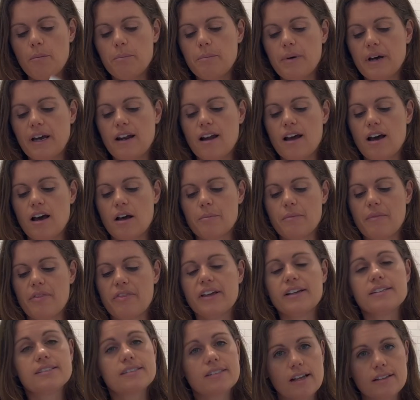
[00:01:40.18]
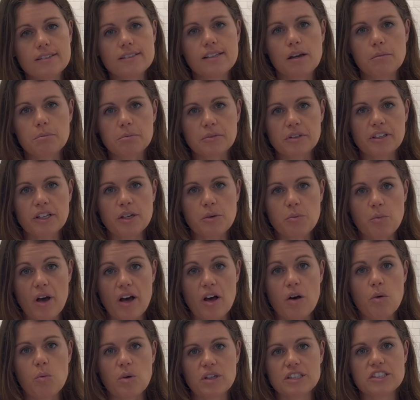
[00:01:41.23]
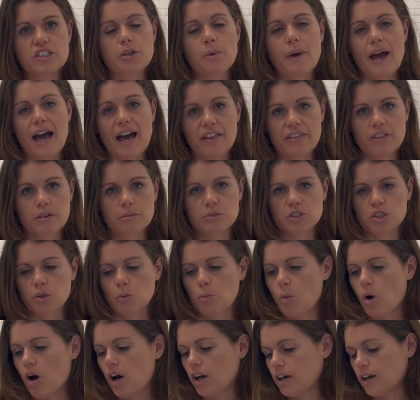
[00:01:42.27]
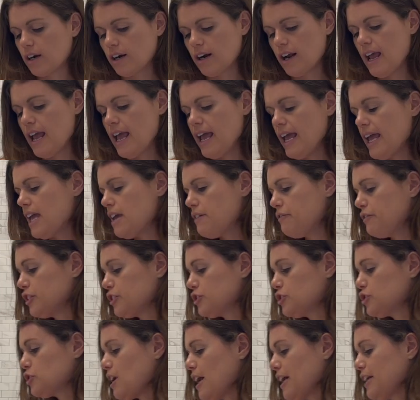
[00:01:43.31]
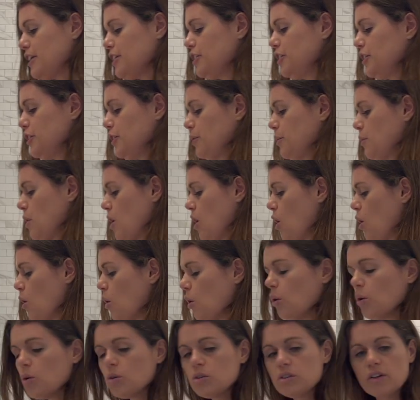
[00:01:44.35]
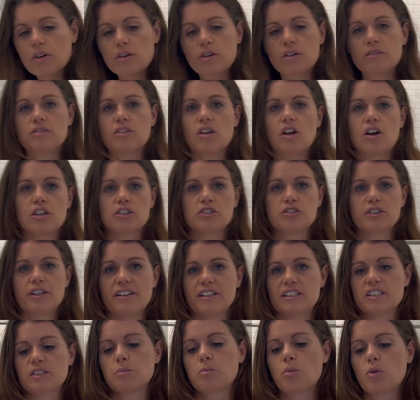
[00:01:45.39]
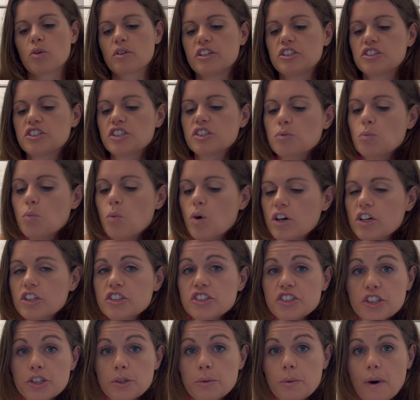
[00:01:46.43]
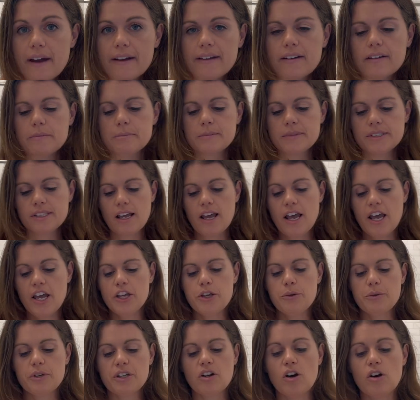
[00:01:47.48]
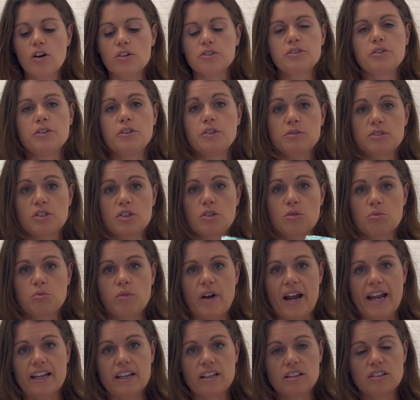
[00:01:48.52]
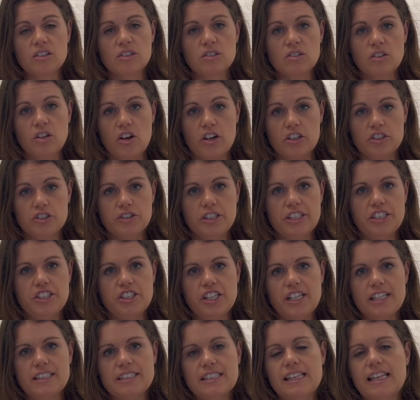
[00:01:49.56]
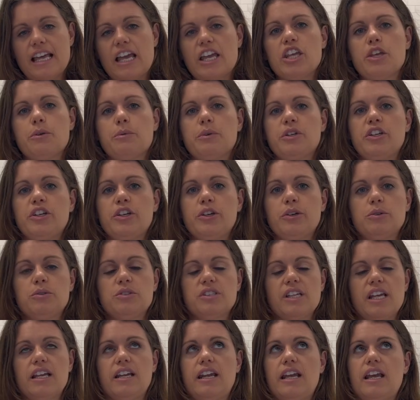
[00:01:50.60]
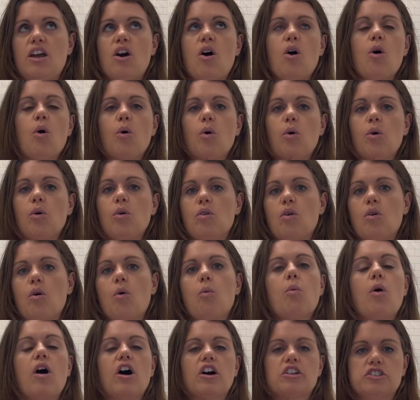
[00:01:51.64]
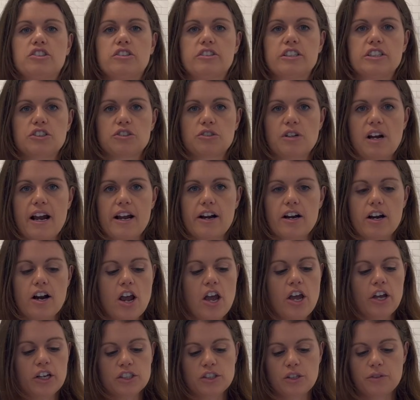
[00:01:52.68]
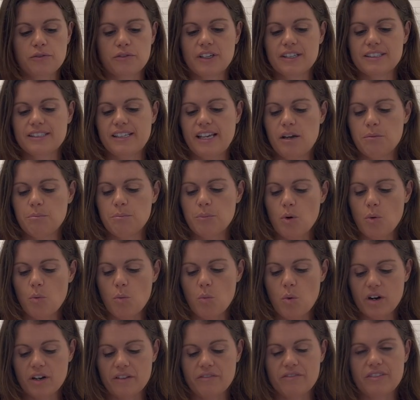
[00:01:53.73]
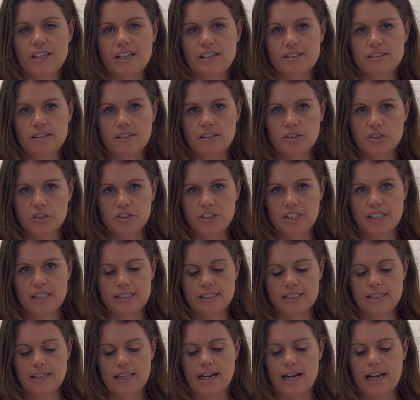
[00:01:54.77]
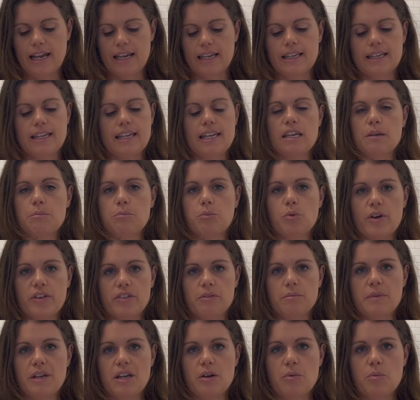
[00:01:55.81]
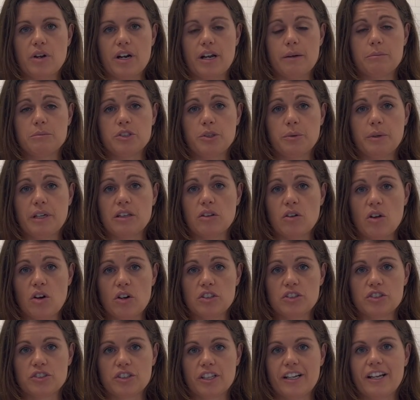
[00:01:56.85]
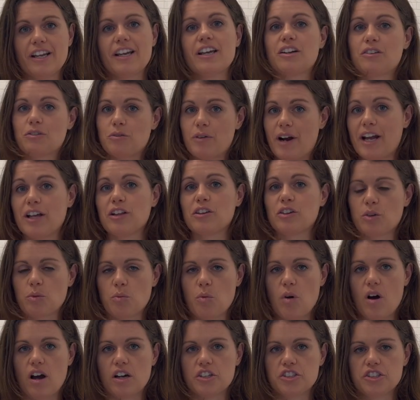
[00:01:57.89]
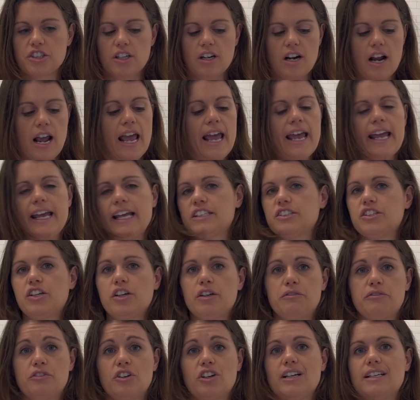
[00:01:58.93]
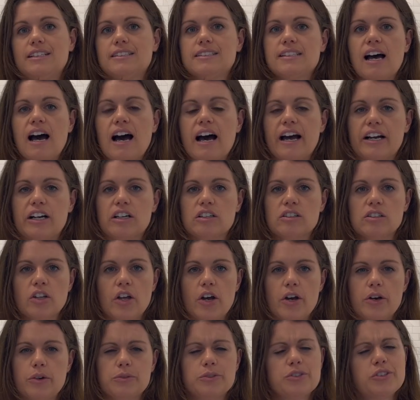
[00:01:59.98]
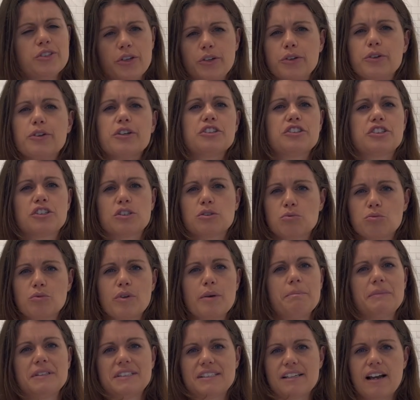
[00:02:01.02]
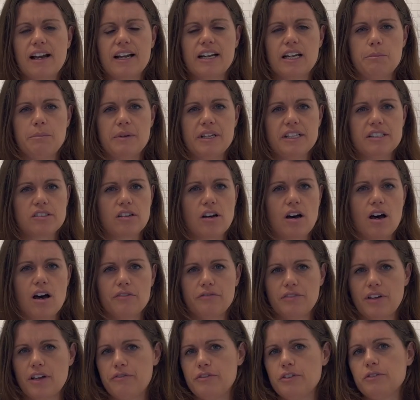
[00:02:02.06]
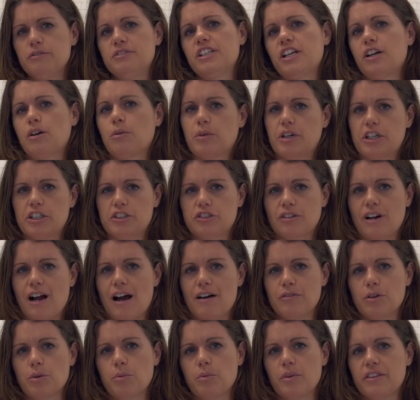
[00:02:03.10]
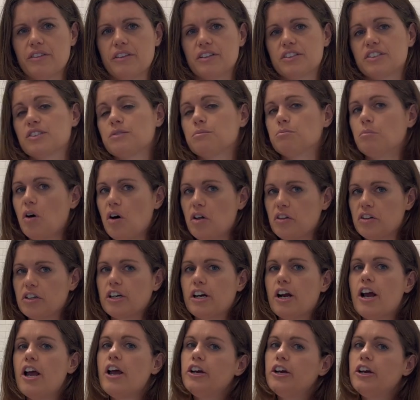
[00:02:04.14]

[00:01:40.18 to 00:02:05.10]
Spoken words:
but they suds up really well once you add them to water. If you're trying to do a whole load of laundry that's more than just 1 or 2 items, you can also use the regular laundry sheets that you would use in a whole washer and dryer. So for example, one of these little sheets that I keep with me when I'm doing laundry in a regular washer is good for an entire load. So you could just rip a tiny piece off if you didn't want to travel with the smaller